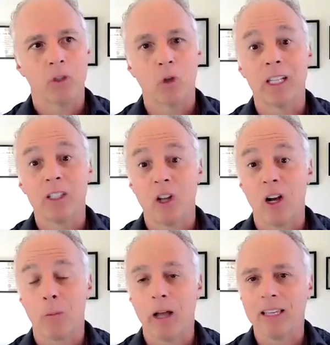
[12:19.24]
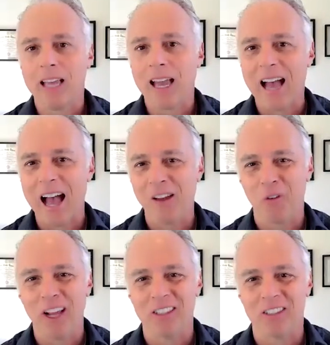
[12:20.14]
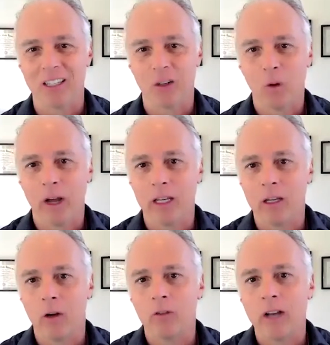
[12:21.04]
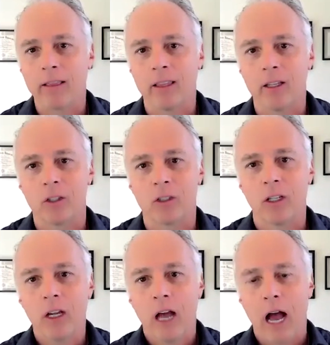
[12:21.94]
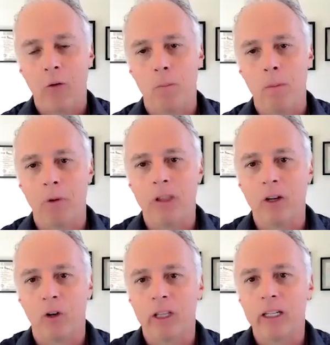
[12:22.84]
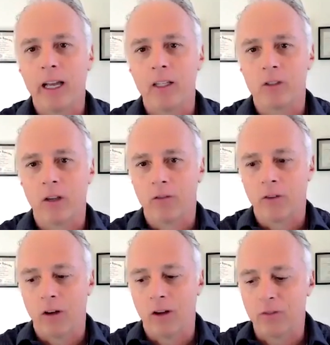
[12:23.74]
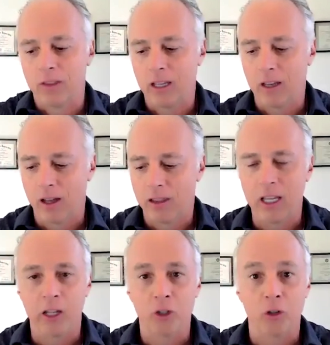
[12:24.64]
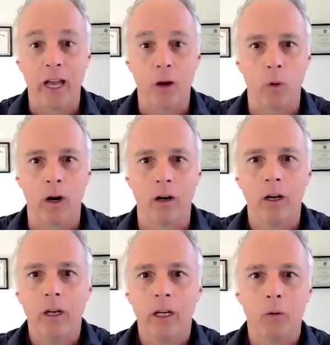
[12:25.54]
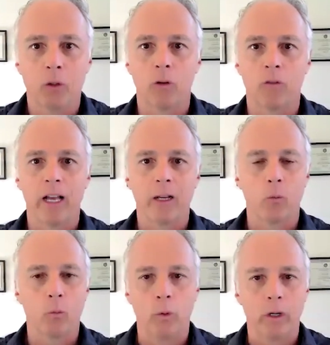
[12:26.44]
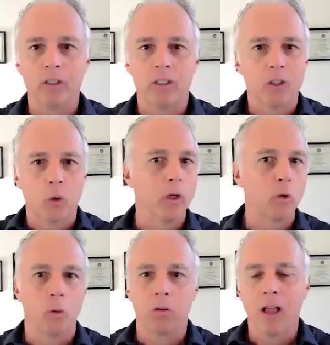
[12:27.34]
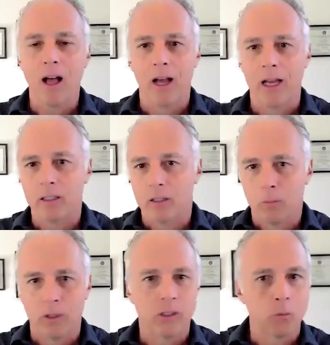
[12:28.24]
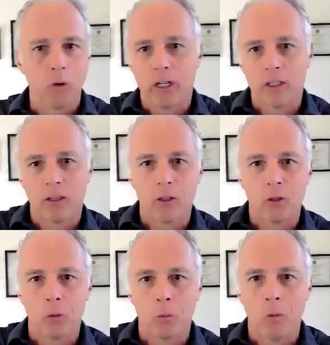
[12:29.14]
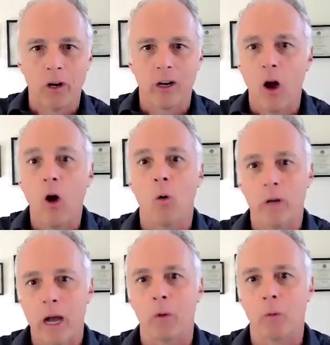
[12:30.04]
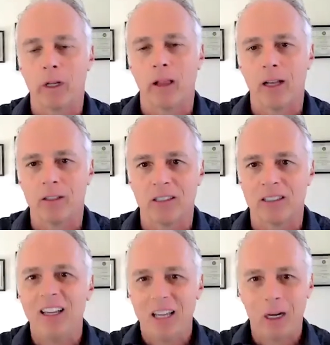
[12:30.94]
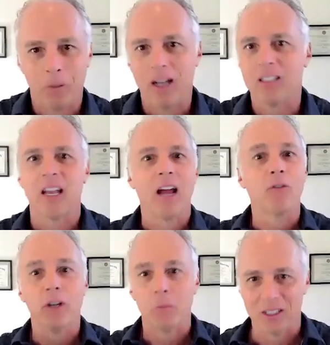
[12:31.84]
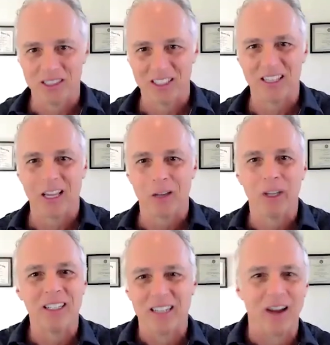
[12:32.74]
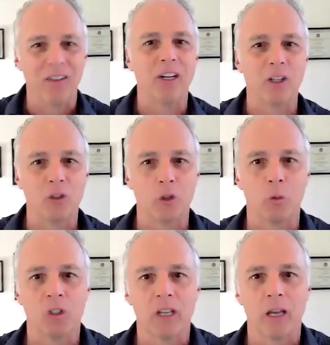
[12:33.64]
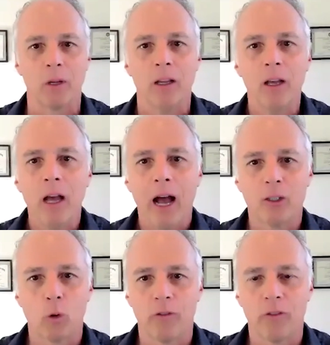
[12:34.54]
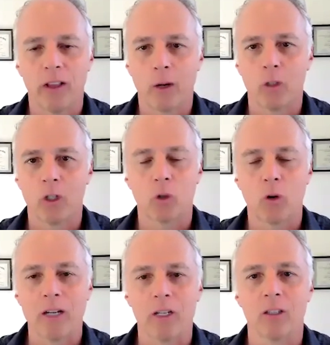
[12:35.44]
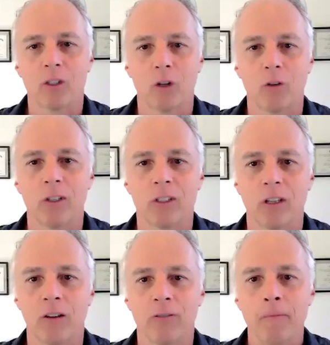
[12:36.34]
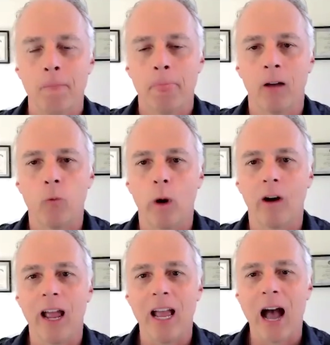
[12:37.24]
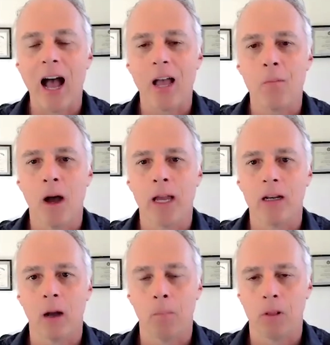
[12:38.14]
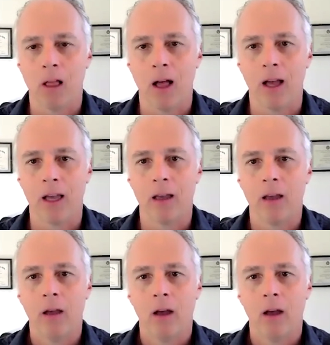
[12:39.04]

So let's talk about the AI frenzy, right? You've got this. I remember the early days of the internet where it was sort of like, where is this going to apply to the business market, to the consumer market? Oh, now we realize it applies to every business segment and every consumer segment. I sort of feel like we're just scratching the surface of where AI might apply.